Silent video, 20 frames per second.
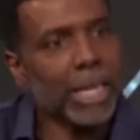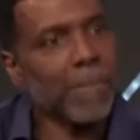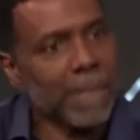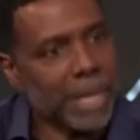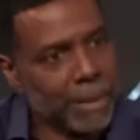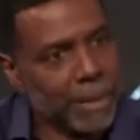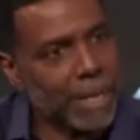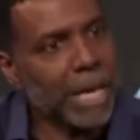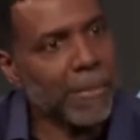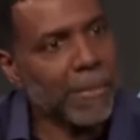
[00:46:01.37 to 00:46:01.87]

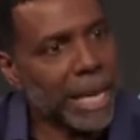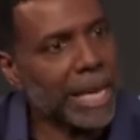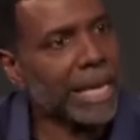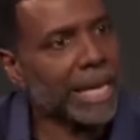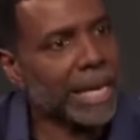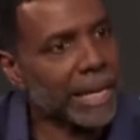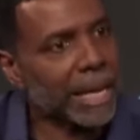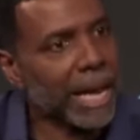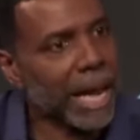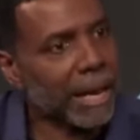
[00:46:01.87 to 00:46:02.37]
it may
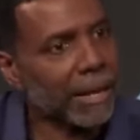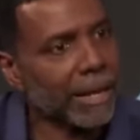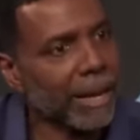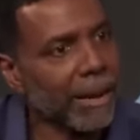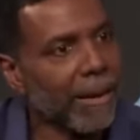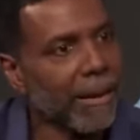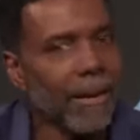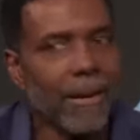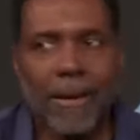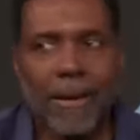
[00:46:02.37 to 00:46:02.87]
get down
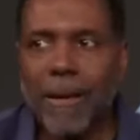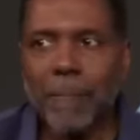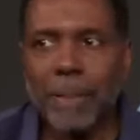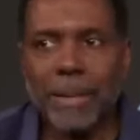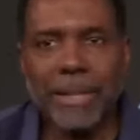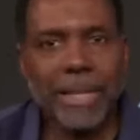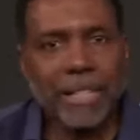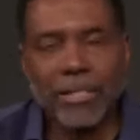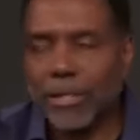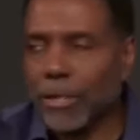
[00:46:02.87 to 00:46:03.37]
there,
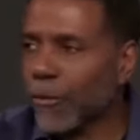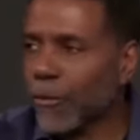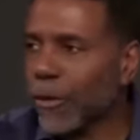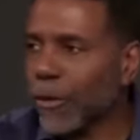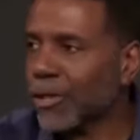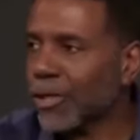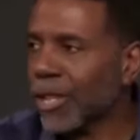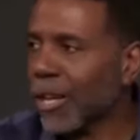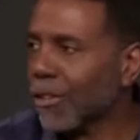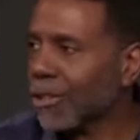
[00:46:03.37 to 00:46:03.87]
but that's the
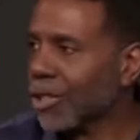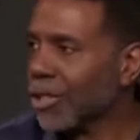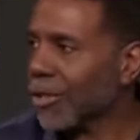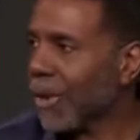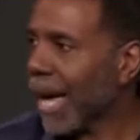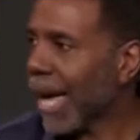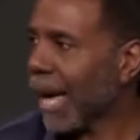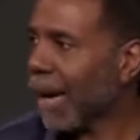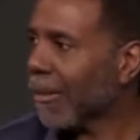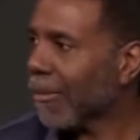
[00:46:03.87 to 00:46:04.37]
first thought you
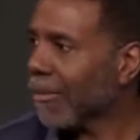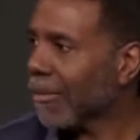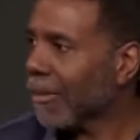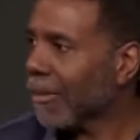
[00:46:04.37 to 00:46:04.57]
have.